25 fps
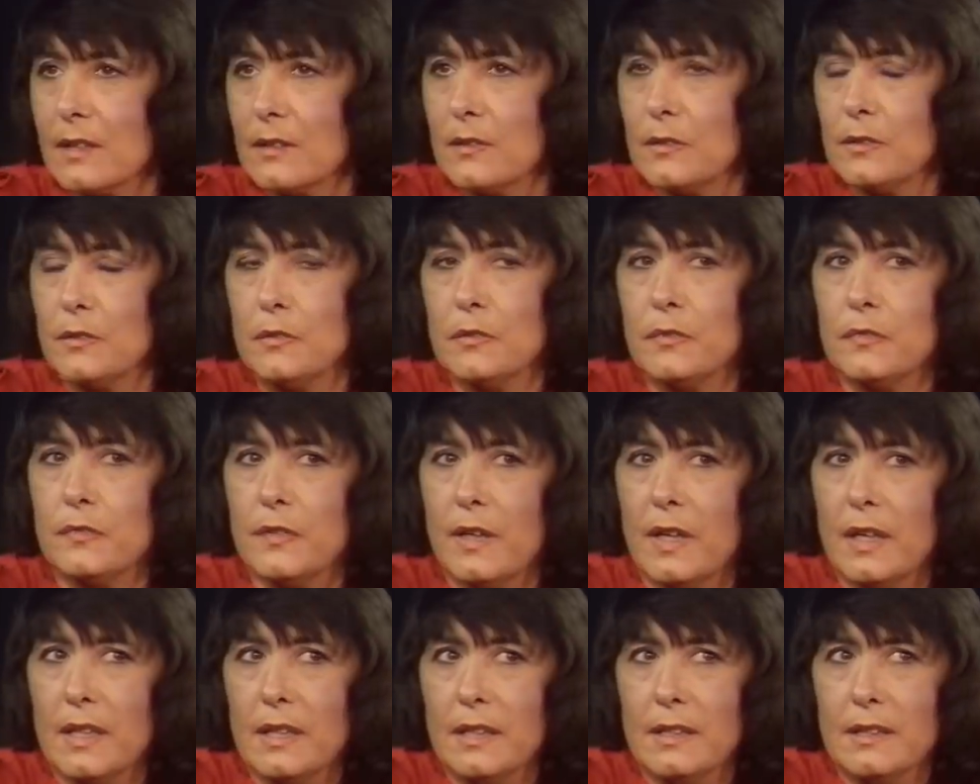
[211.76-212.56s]
Do you
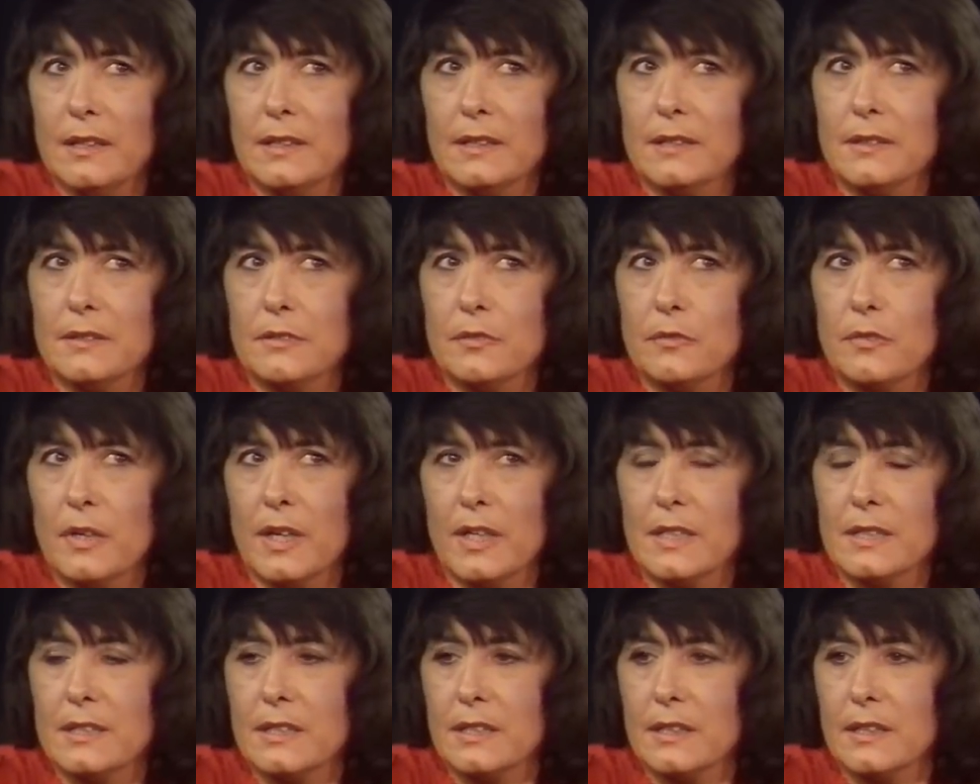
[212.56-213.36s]
find that
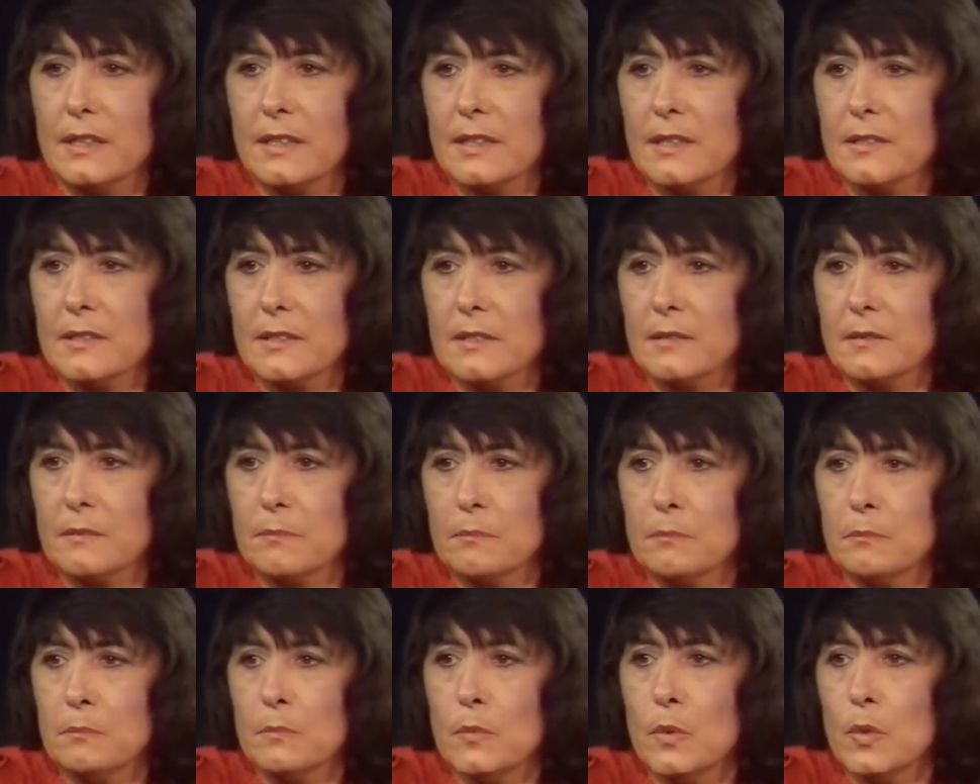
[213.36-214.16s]
writing is
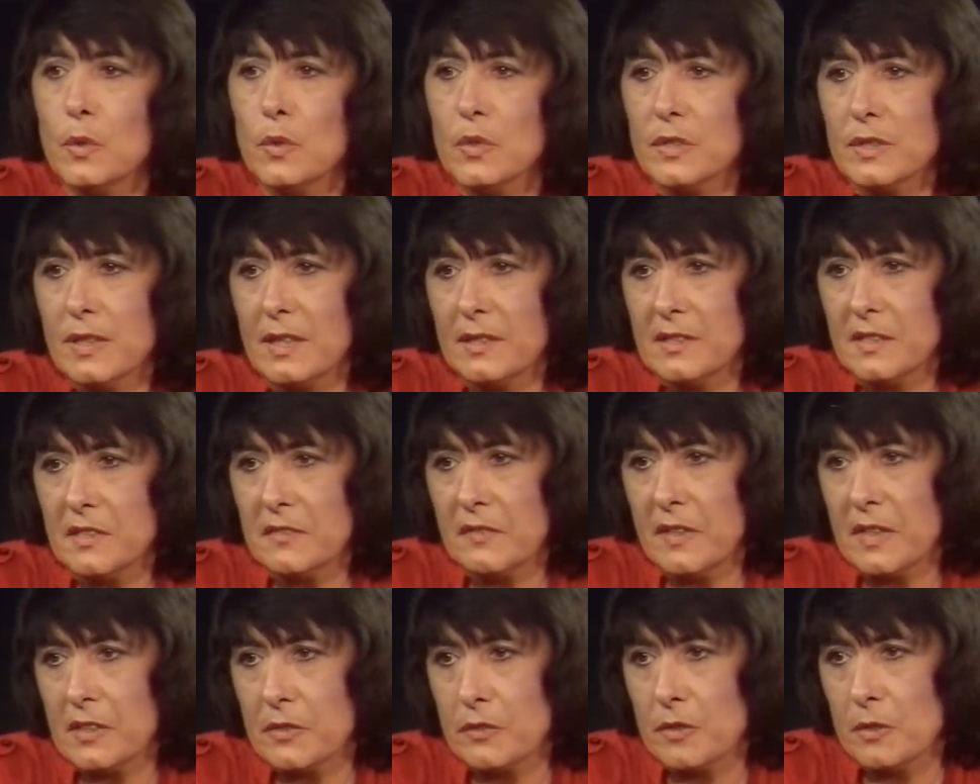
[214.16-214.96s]
more
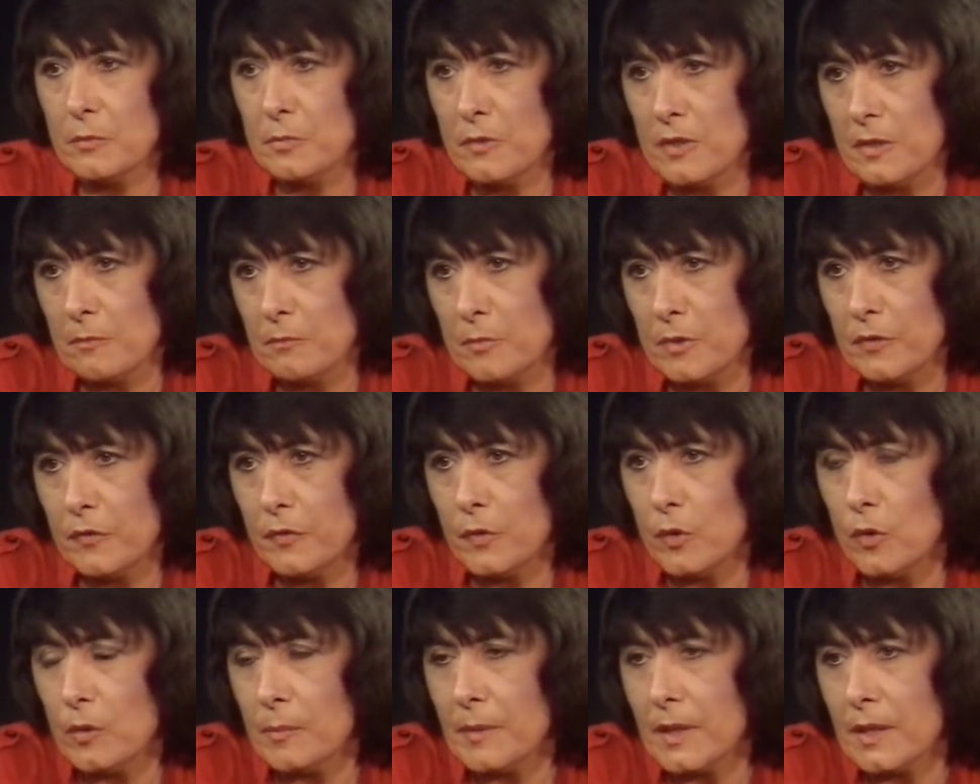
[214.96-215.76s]
satisfactory than
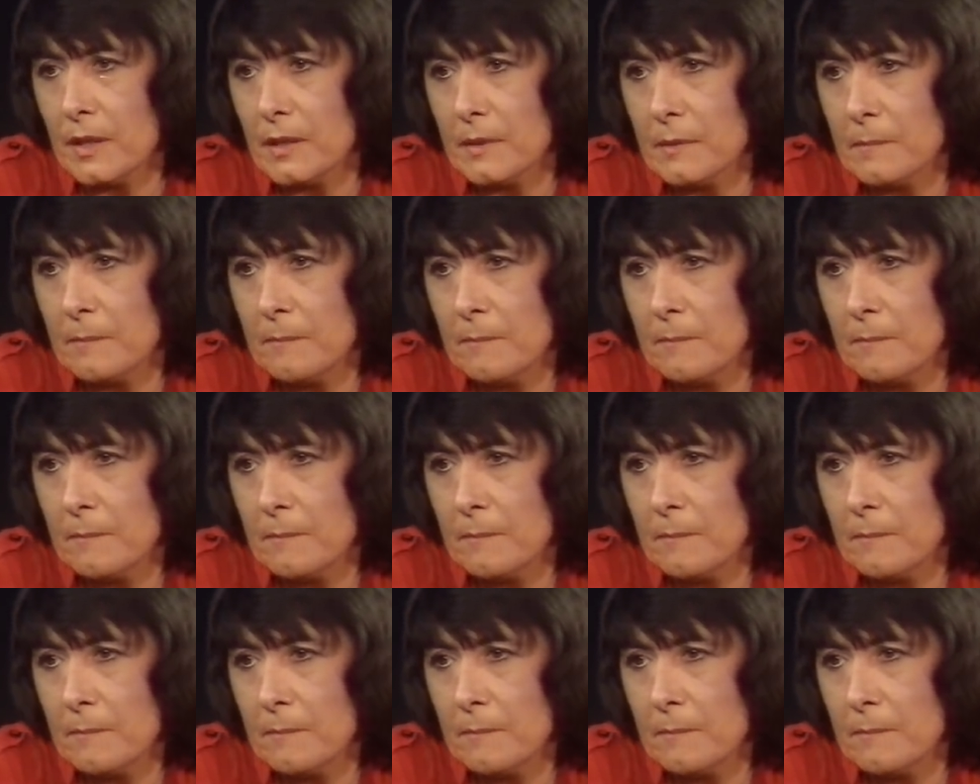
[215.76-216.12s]
performing?